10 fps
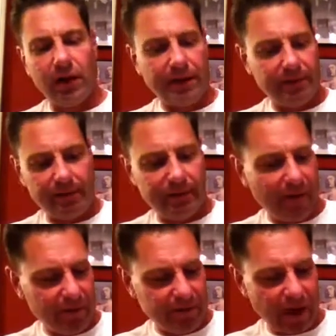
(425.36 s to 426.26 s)
like
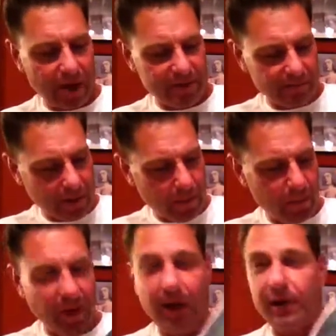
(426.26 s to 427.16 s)
seven times every time I
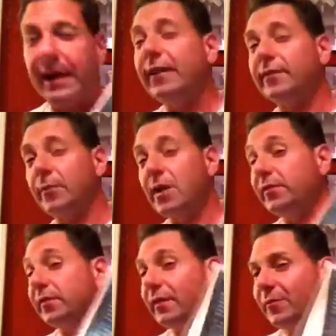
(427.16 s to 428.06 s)
pull out in case I
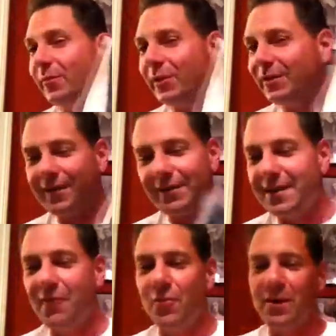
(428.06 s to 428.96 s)
missed it, but it's it's
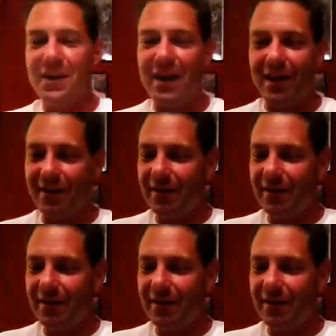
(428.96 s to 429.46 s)
never in there.